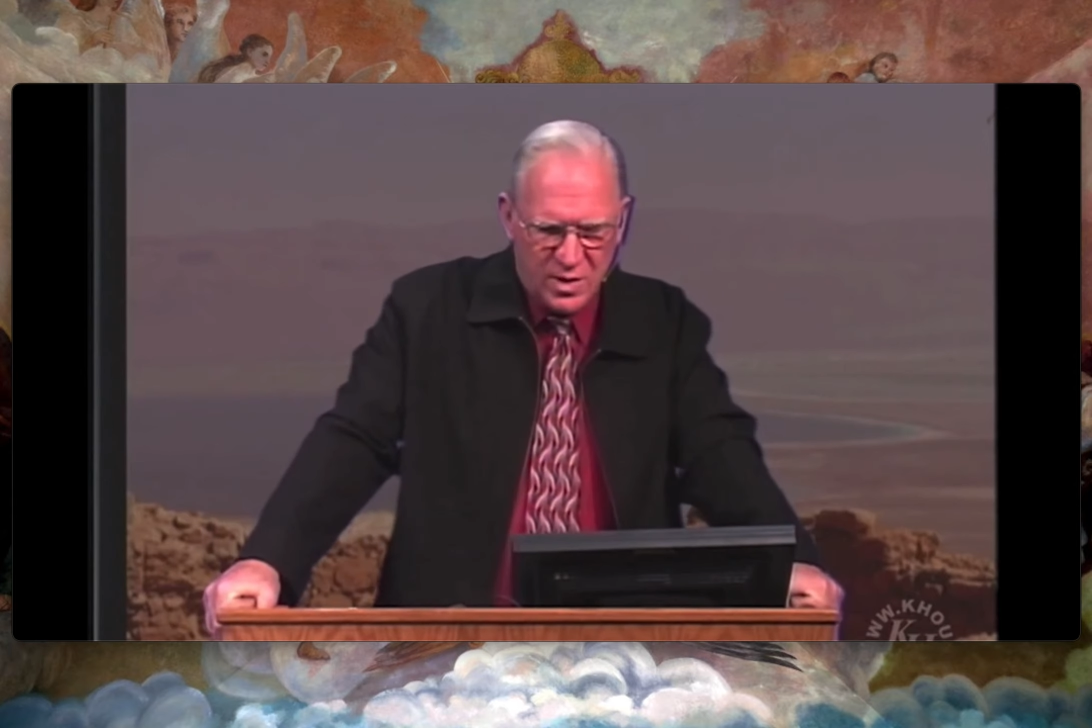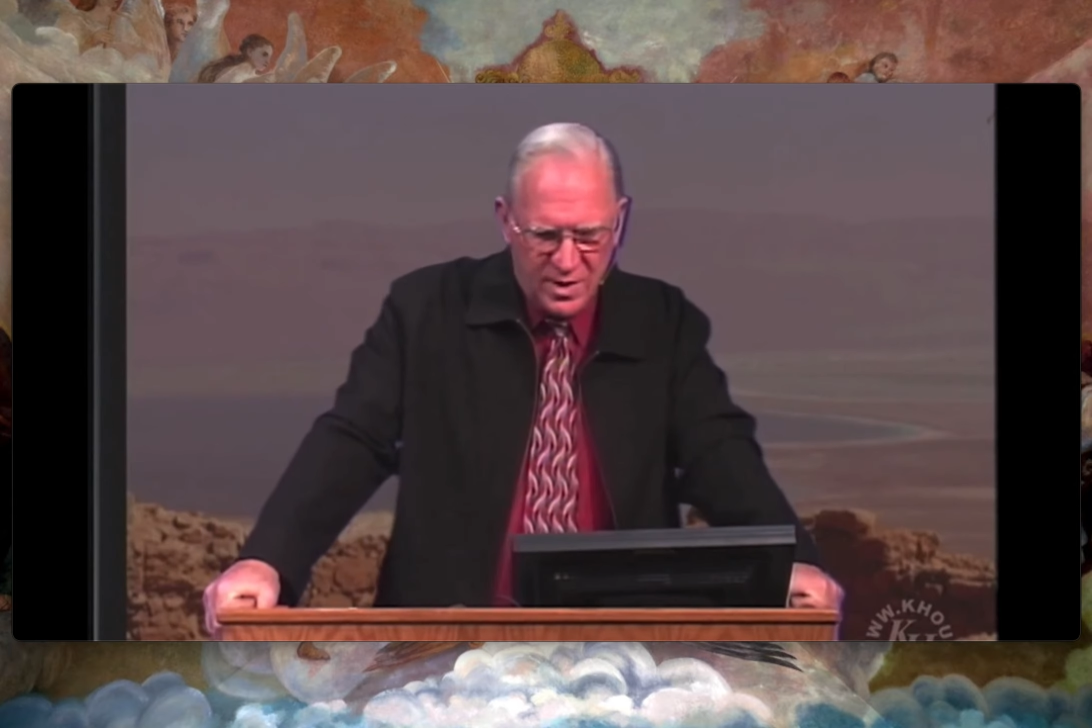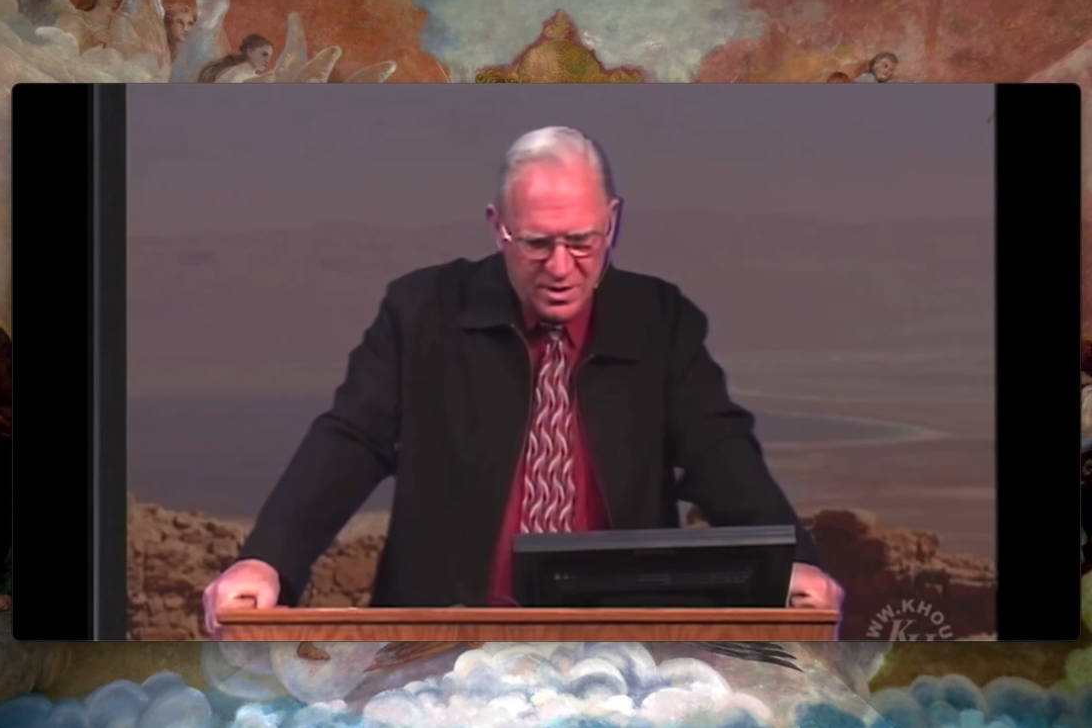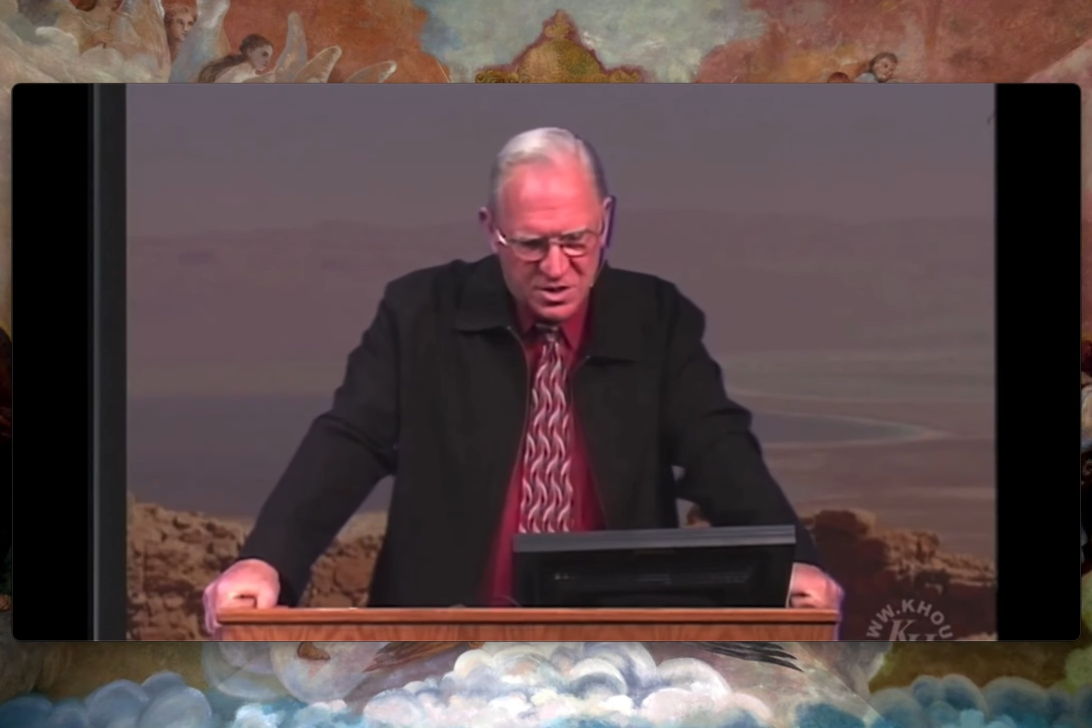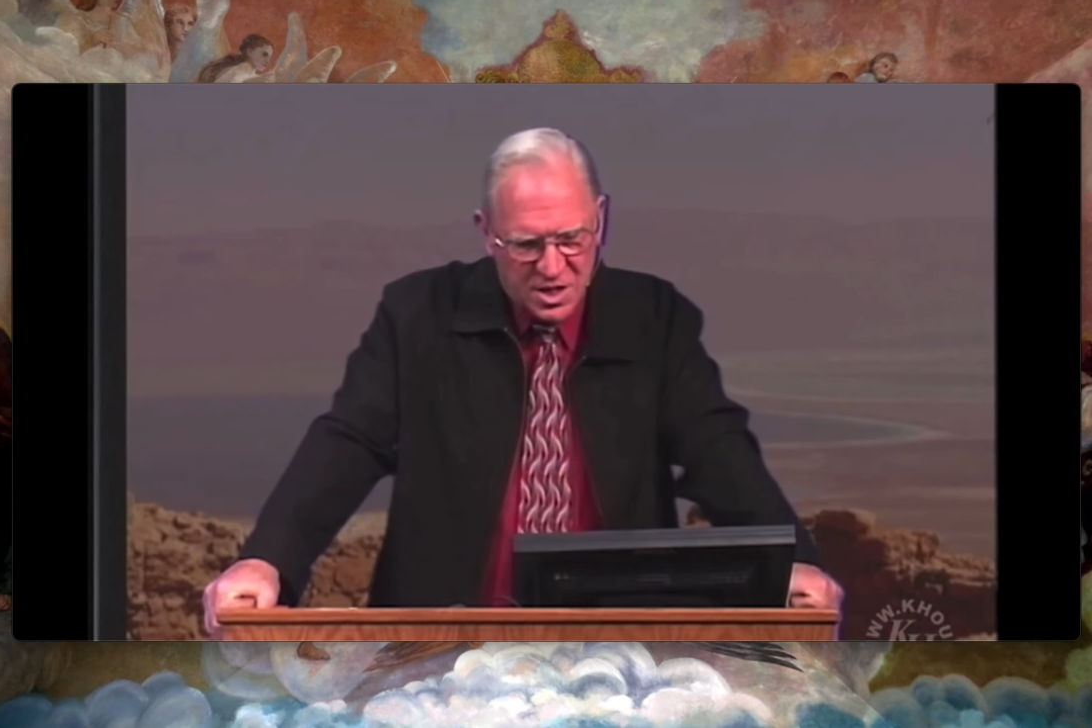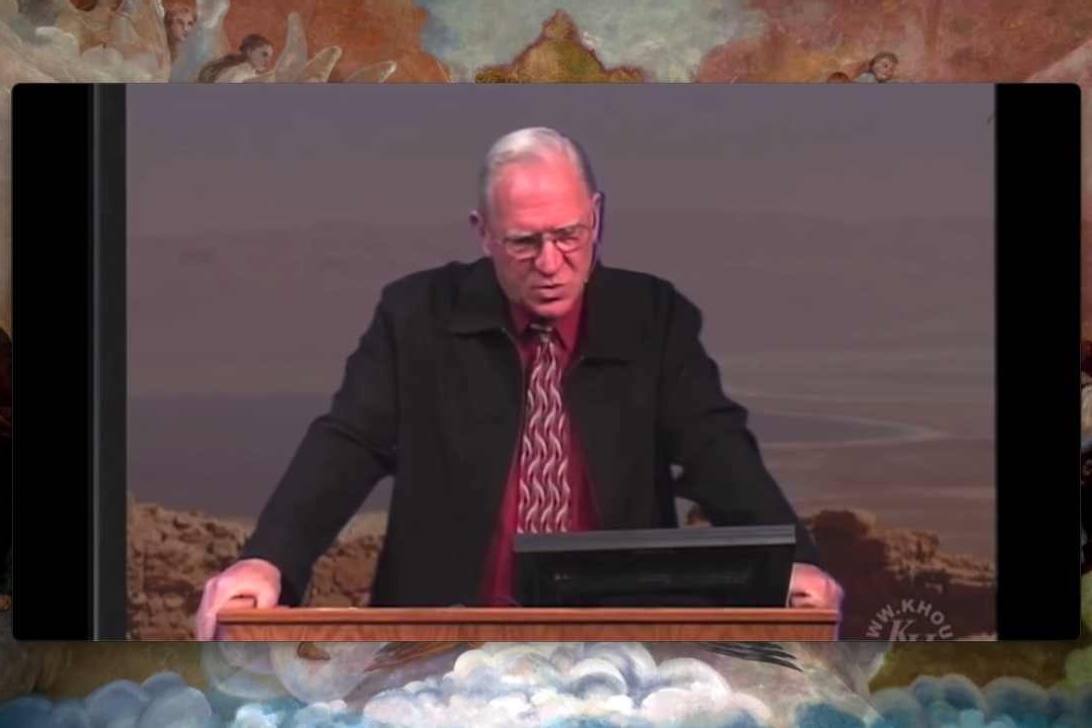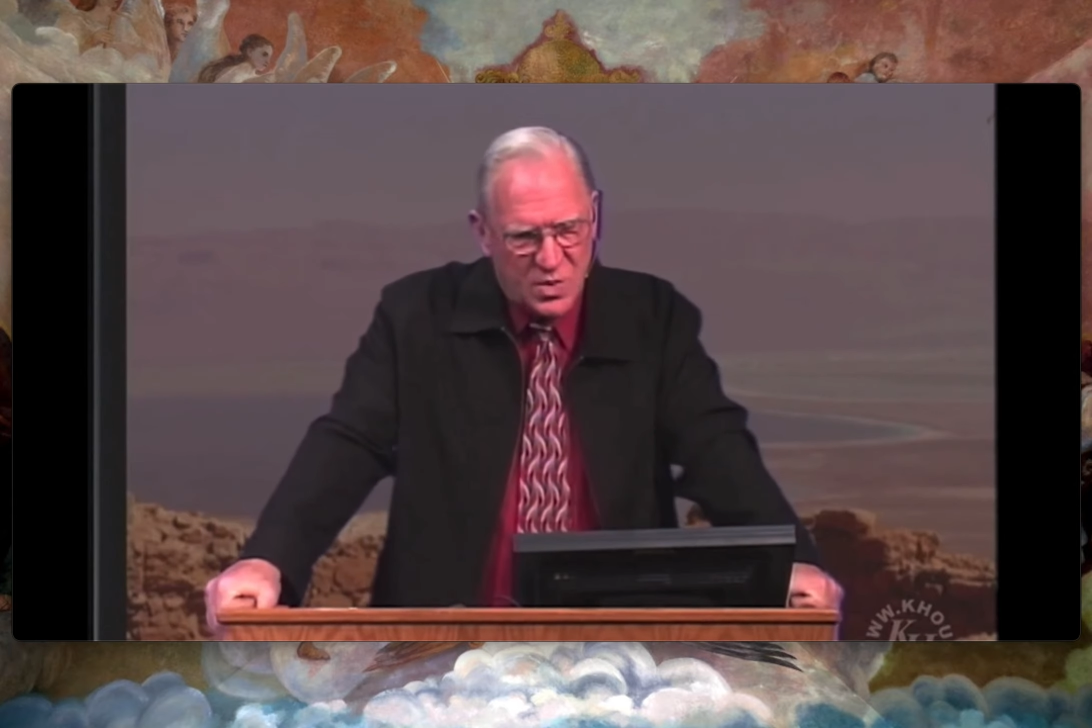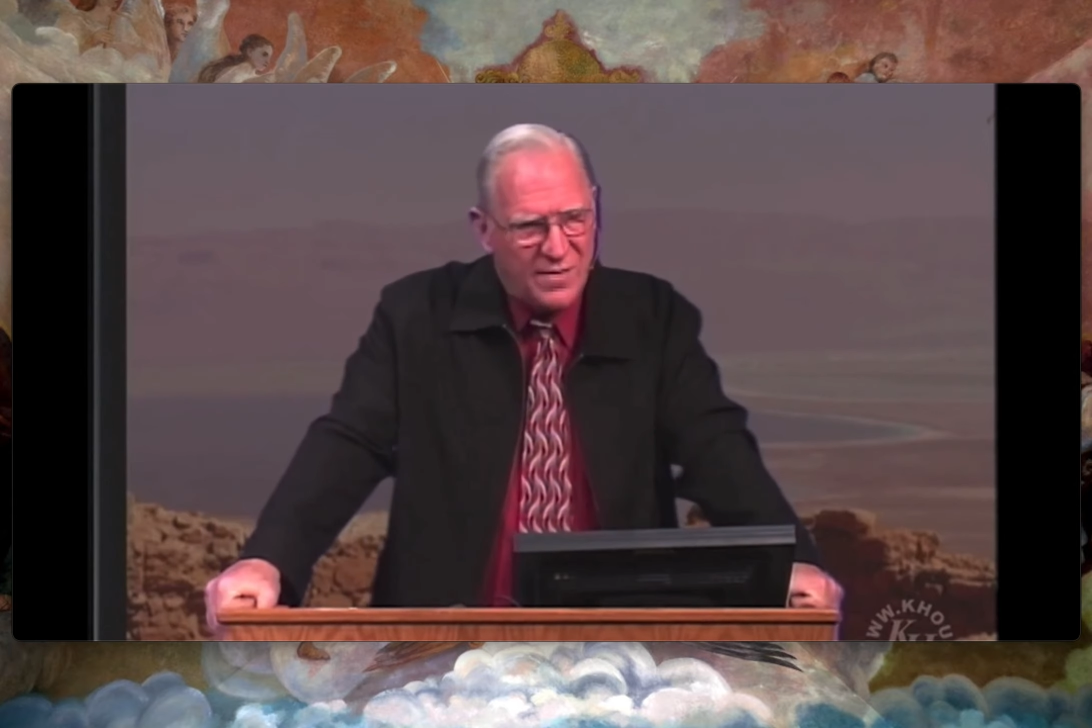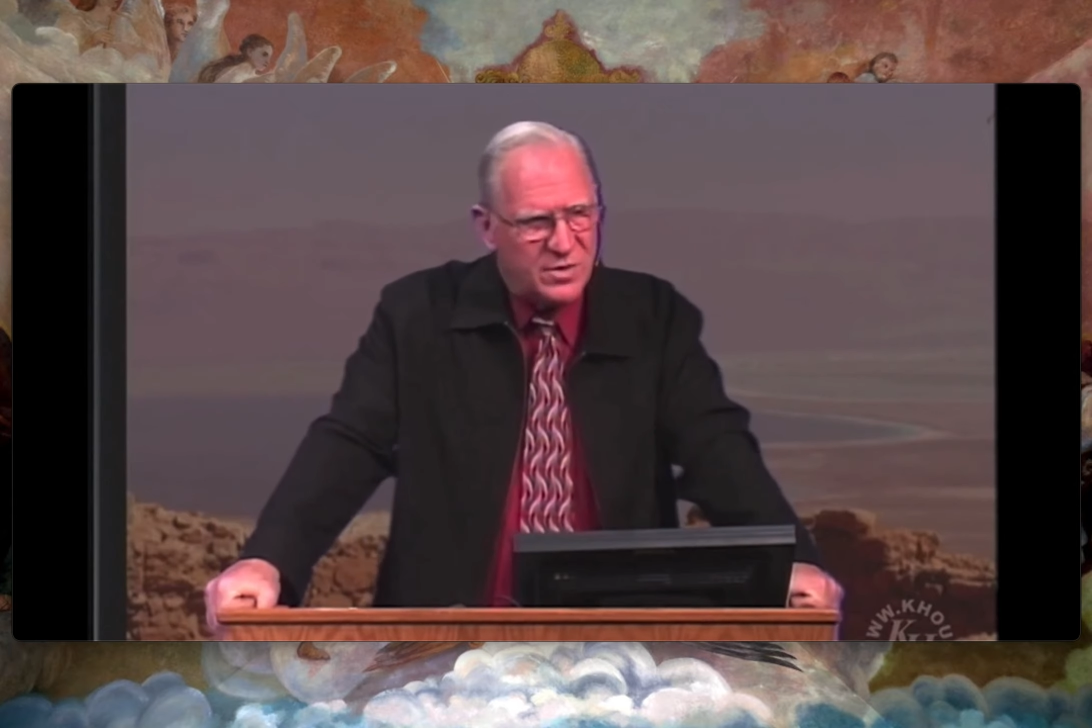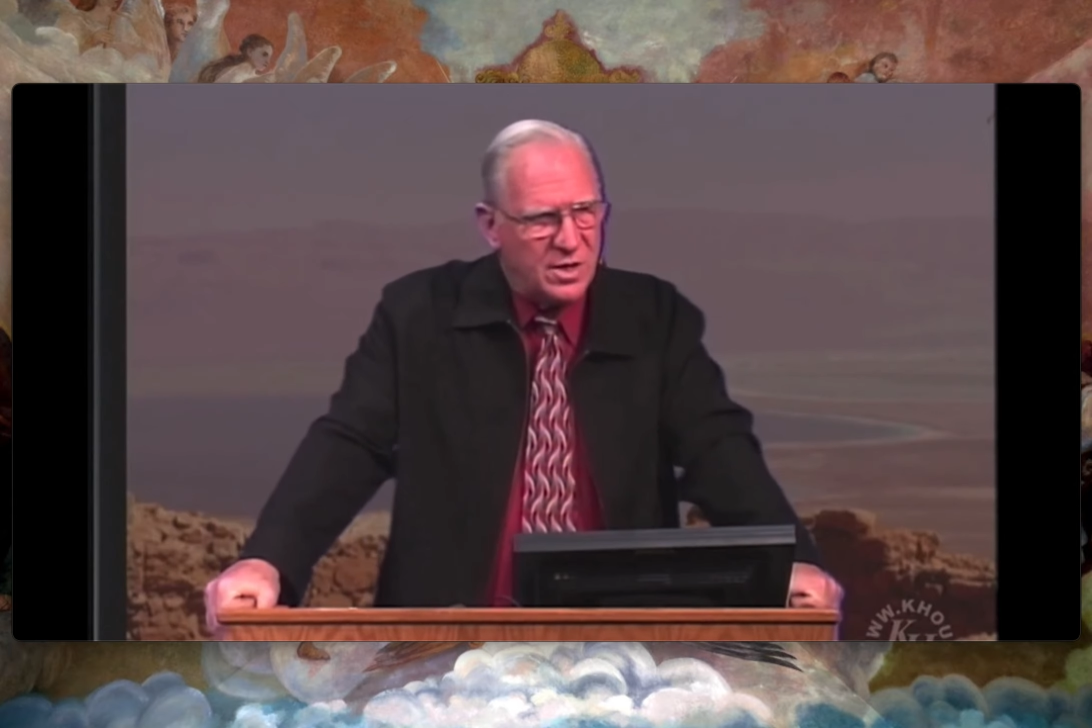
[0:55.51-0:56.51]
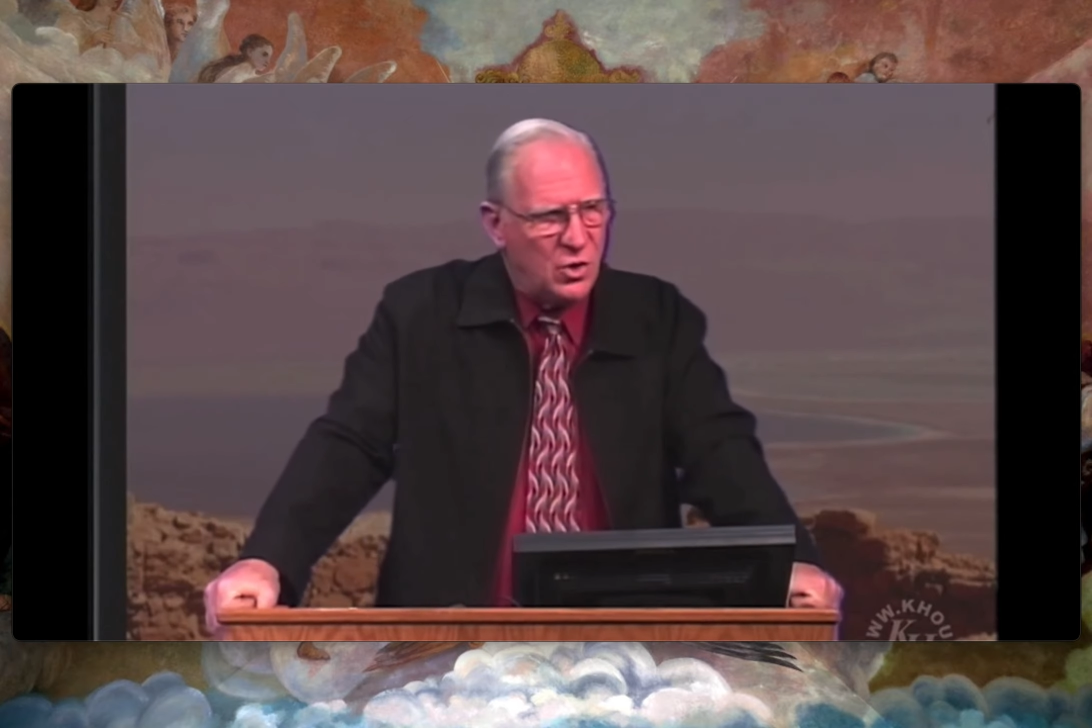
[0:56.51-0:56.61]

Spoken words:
ears is because we haven't done our